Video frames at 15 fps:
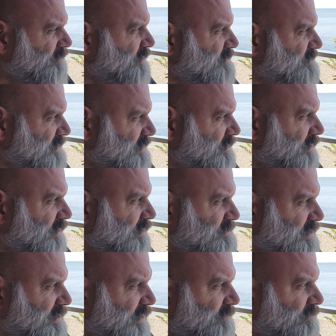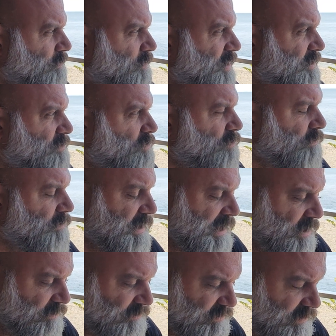and it's a lovely way to cool
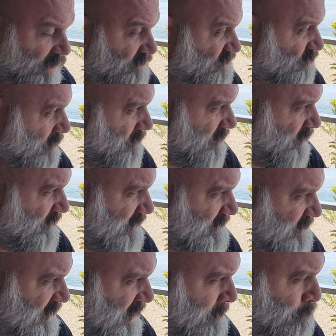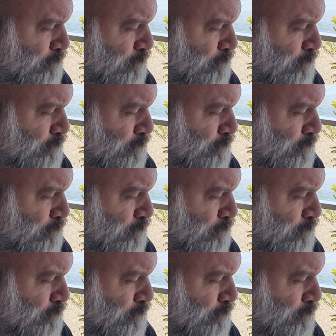down, to go swimming in the sea.